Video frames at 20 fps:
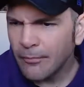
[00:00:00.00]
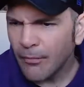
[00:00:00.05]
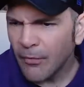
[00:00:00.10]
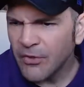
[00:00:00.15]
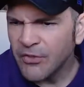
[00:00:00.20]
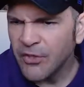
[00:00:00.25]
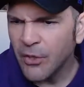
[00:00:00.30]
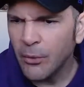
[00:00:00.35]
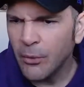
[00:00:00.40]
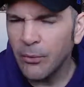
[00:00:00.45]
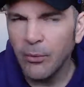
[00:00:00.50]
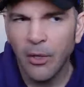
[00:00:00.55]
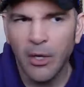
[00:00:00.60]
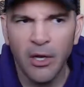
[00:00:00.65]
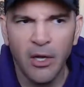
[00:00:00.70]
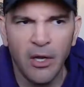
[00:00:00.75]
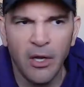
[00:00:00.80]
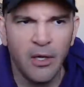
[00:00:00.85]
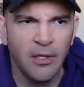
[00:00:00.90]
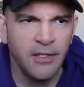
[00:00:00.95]
So
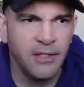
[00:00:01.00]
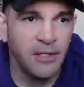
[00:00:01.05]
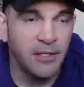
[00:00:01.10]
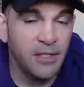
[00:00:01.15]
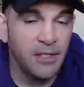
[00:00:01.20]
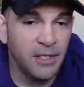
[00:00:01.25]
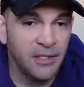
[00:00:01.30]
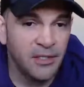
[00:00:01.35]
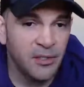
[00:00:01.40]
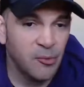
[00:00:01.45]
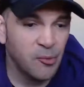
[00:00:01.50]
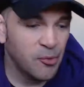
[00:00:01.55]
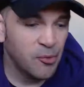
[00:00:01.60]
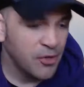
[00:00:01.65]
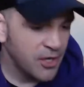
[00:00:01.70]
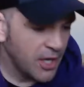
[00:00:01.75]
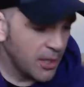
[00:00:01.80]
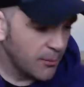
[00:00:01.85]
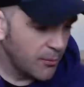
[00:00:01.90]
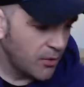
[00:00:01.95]
it's a decent
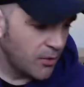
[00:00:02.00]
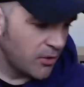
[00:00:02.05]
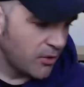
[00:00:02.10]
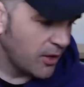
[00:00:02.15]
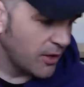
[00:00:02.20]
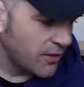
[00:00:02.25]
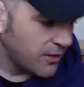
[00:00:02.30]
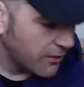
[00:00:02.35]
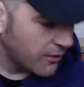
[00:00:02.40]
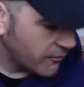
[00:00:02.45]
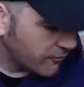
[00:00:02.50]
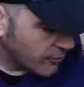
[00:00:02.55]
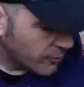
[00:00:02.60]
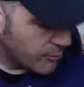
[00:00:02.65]
preamble. I think for